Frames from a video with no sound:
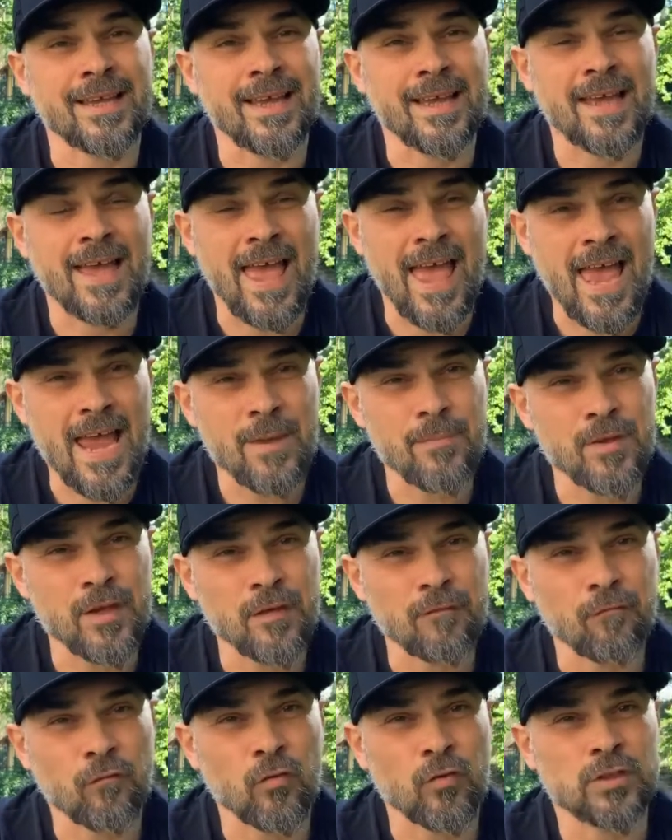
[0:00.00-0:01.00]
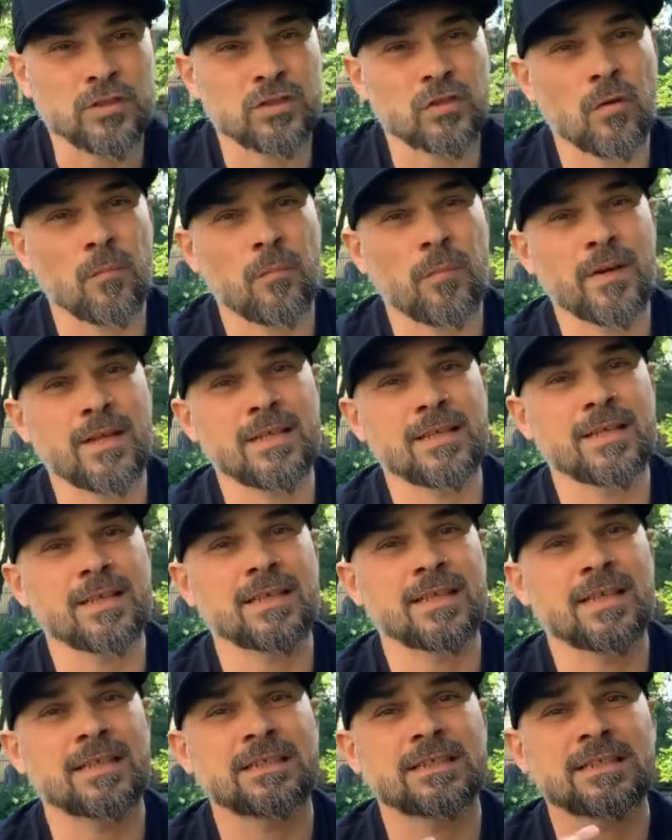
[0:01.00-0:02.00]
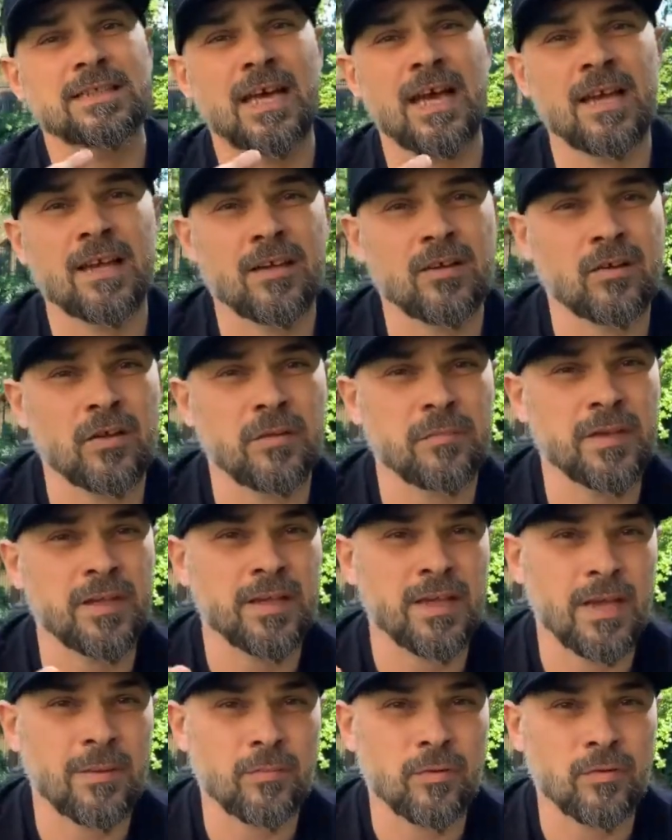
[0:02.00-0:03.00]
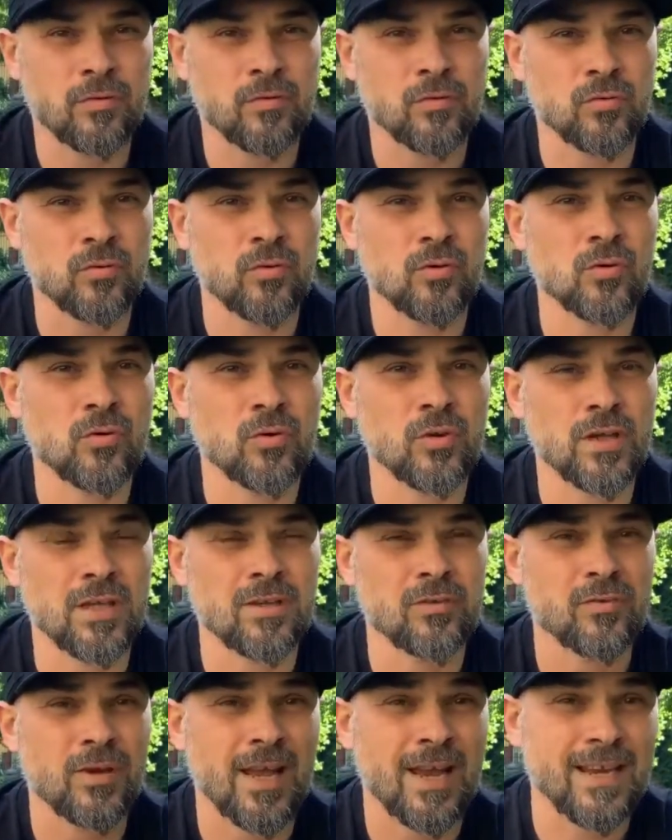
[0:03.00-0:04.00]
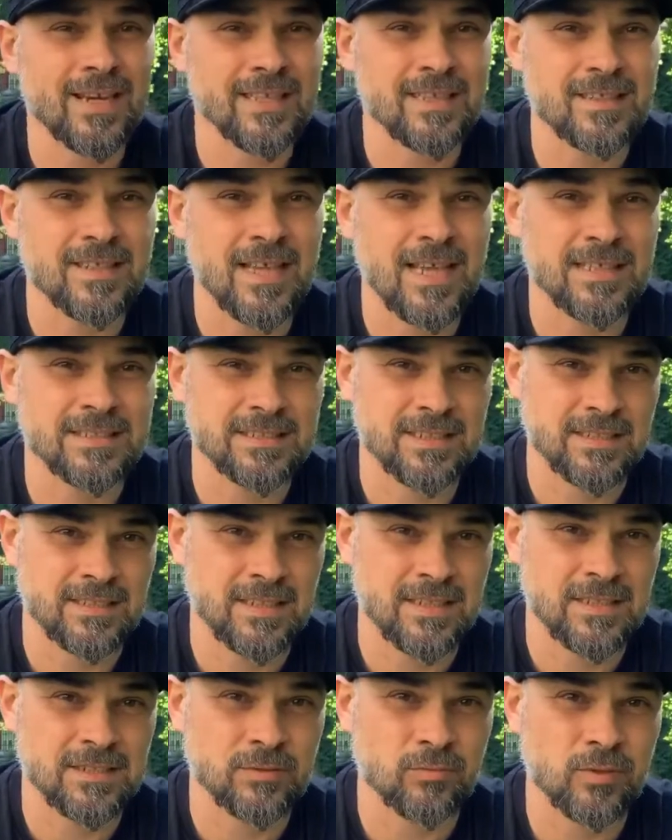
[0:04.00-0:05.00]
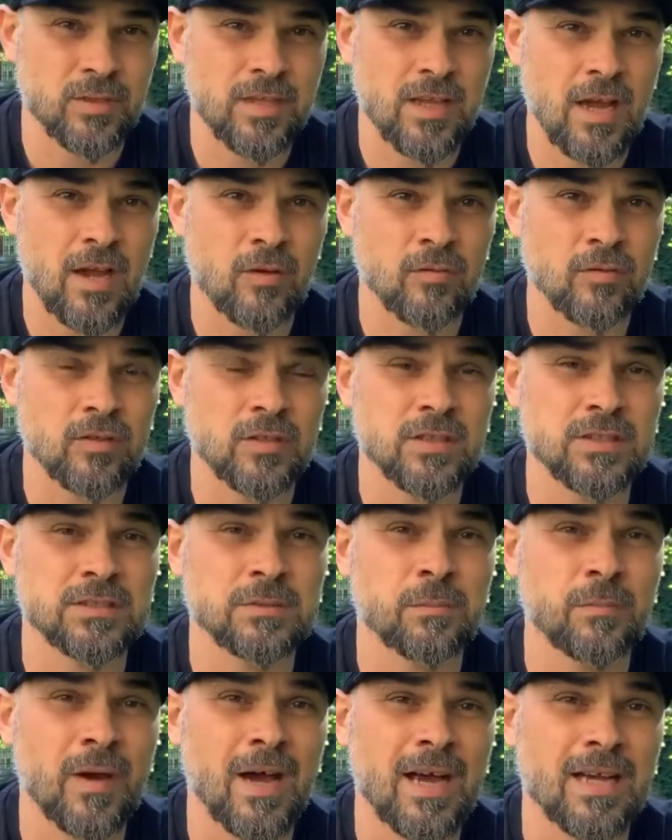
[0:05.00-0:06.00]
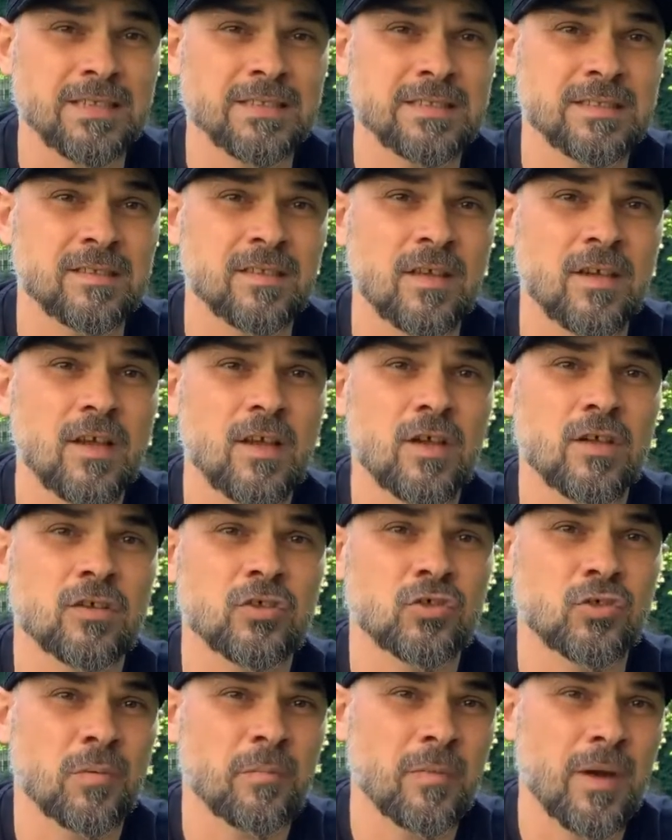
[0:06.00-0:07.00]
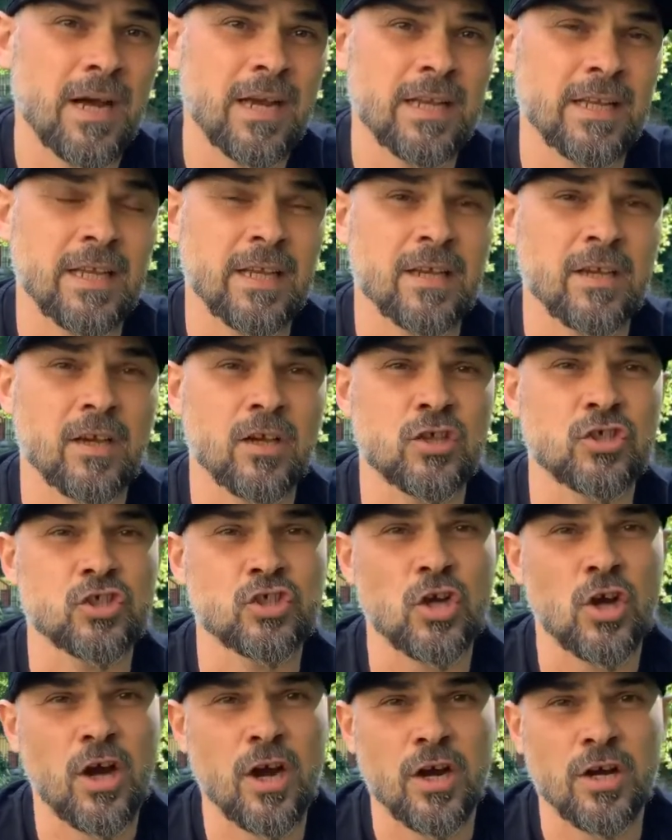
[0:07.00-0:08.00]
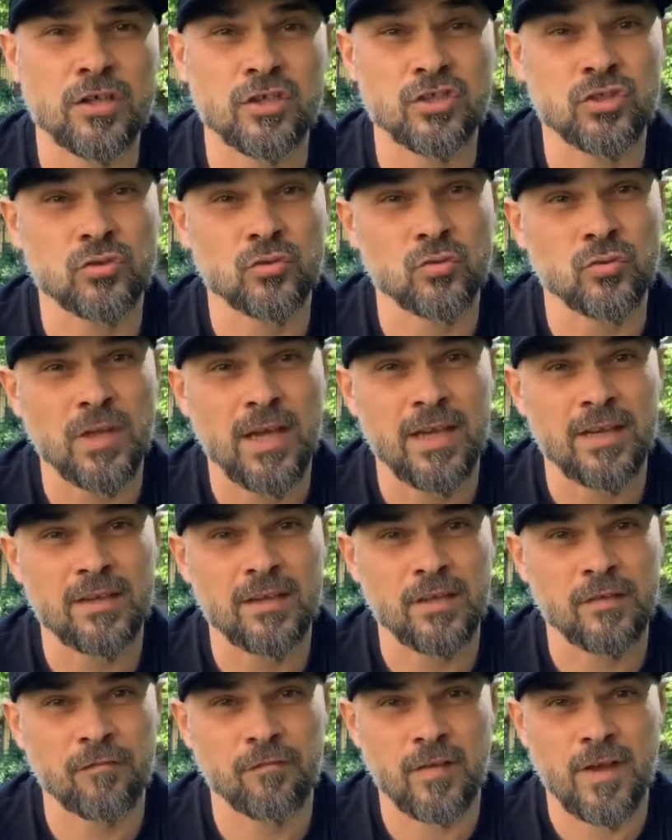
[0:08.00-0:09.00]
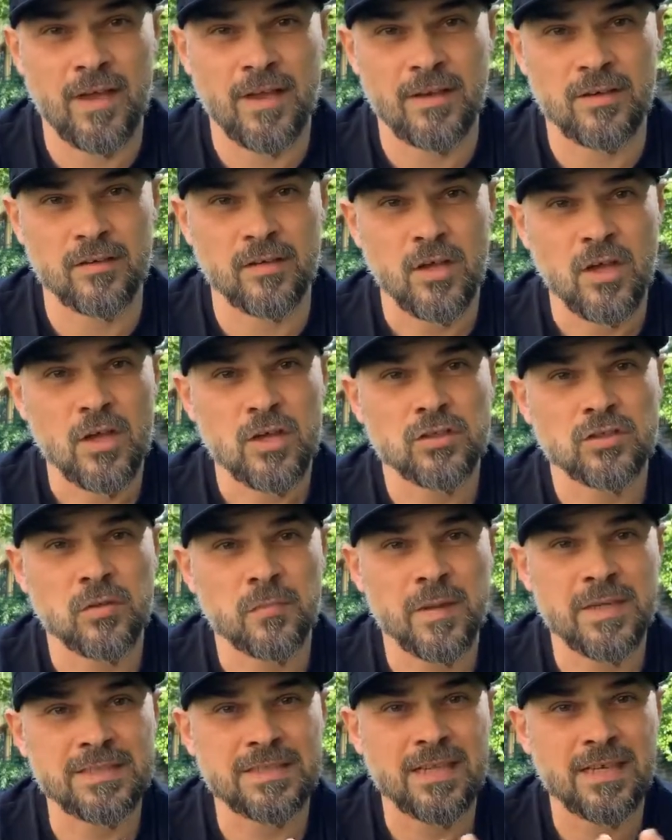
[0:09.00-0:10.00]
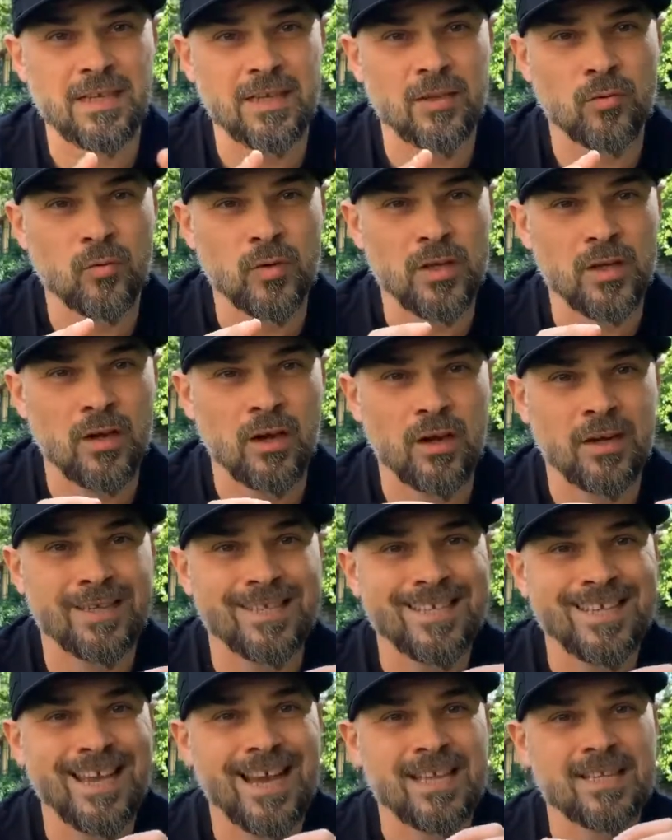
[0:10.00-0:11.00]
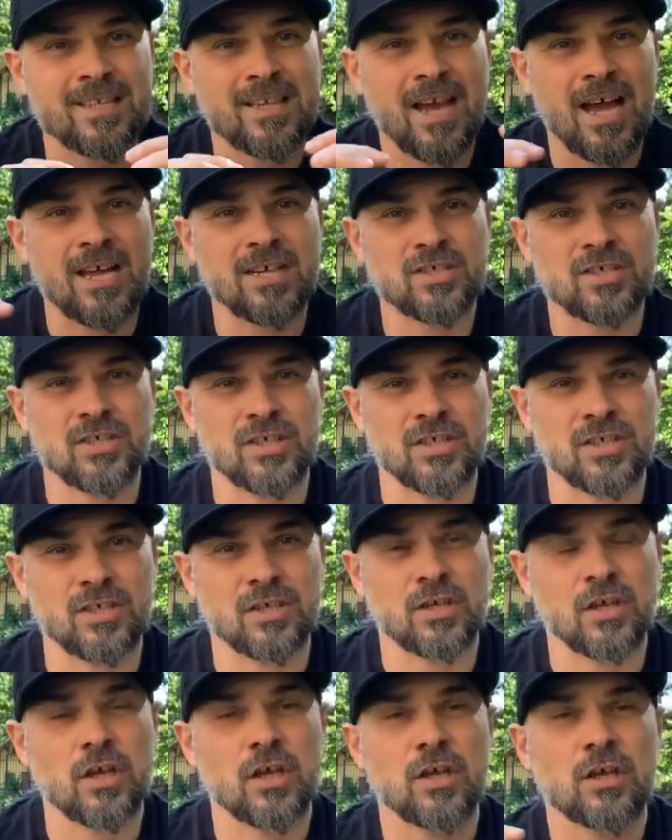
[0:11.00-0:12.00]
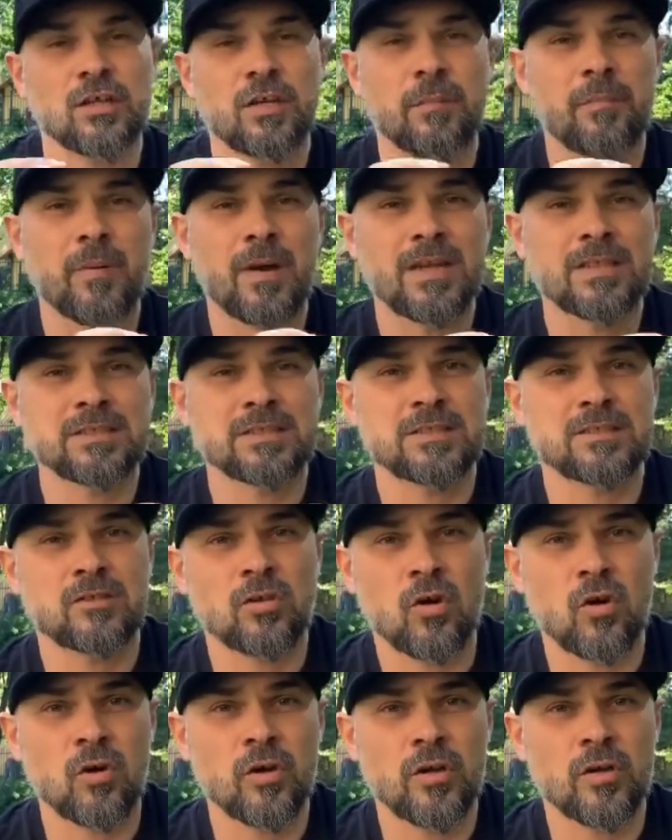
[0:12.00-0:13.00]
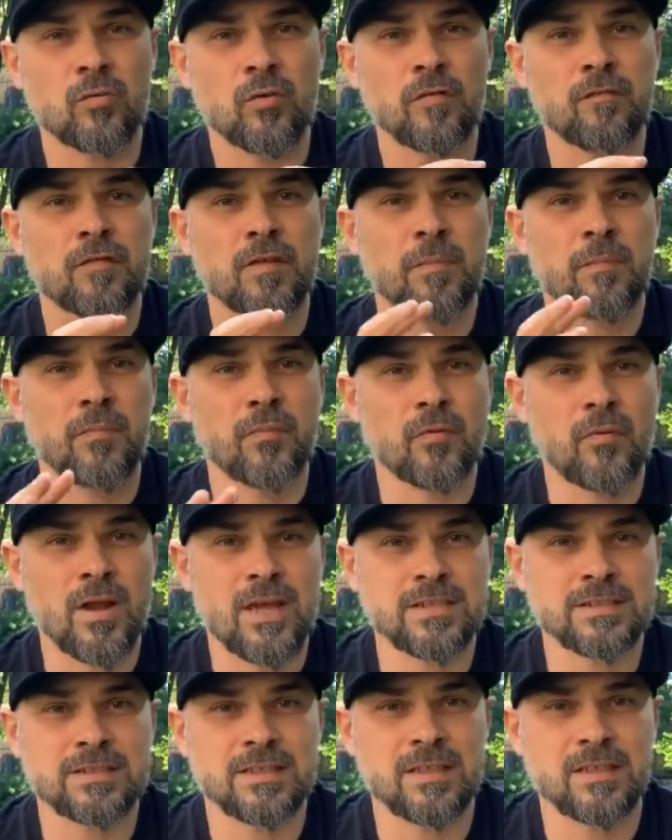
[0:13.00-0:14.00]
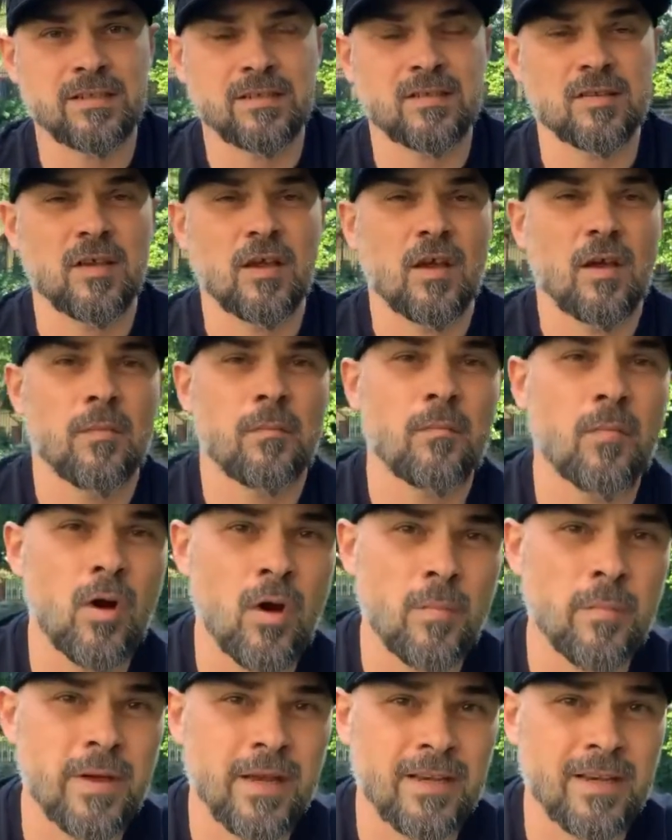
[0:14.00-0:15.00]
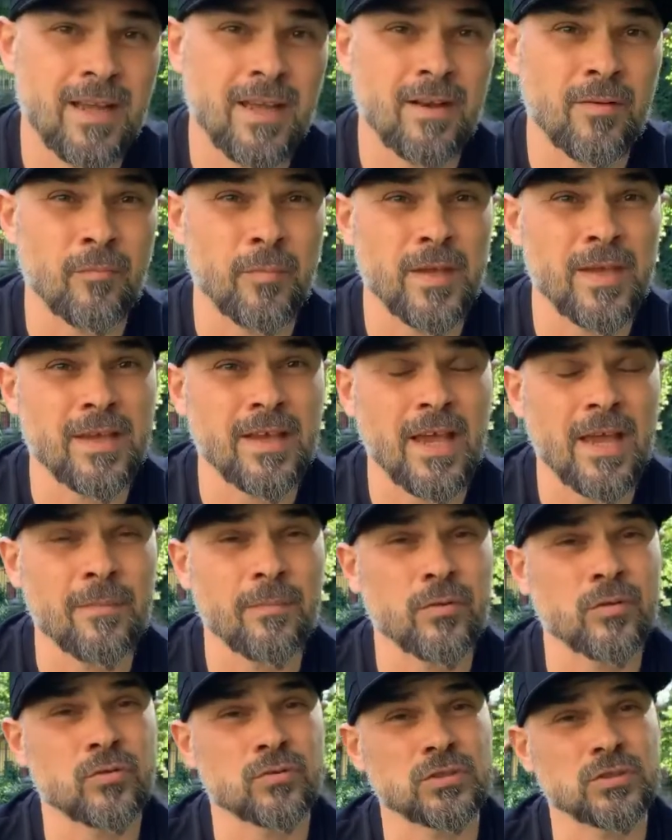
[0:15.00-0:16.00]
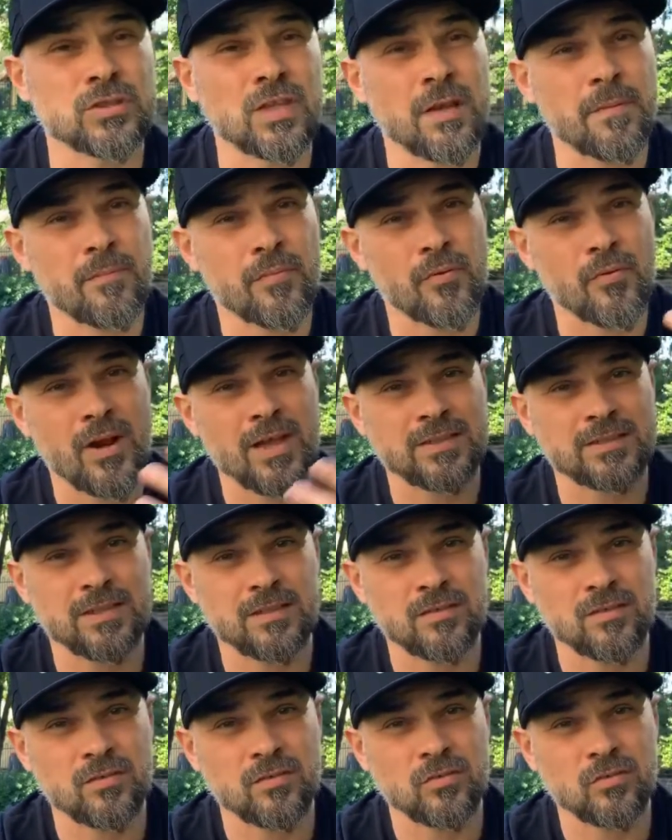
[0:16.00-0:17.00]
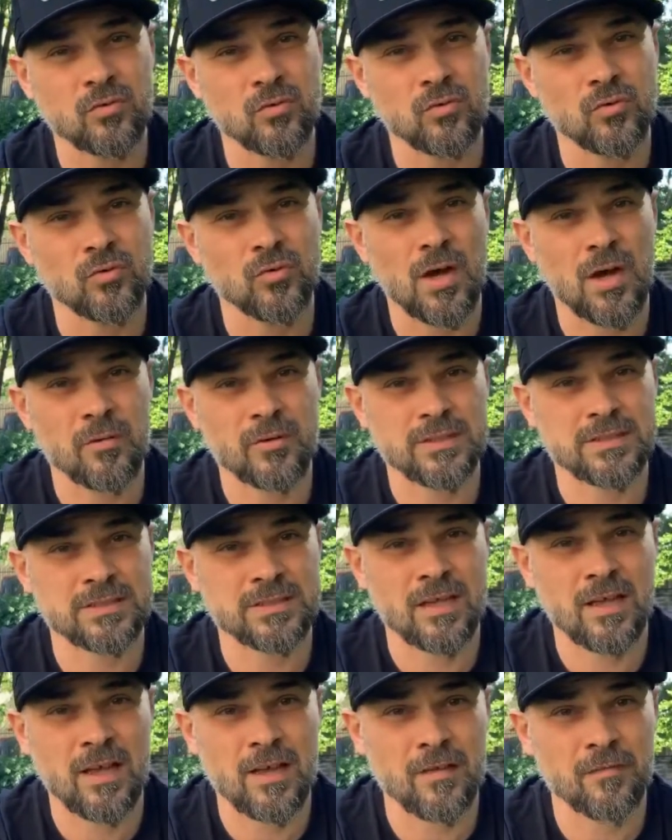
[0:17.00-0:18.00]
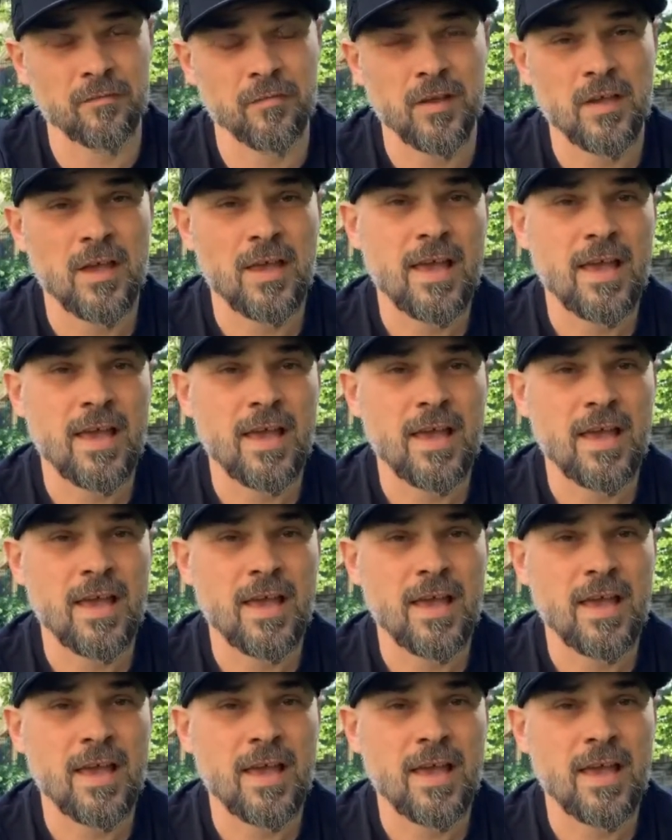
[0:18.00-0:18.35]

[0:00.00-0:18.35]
aiming for is completing that cycle and being able to look in reality as it is without this past traumatic charge to that event. So basically we are deattaching the past story with the present moment and being able to stay present to ourselves.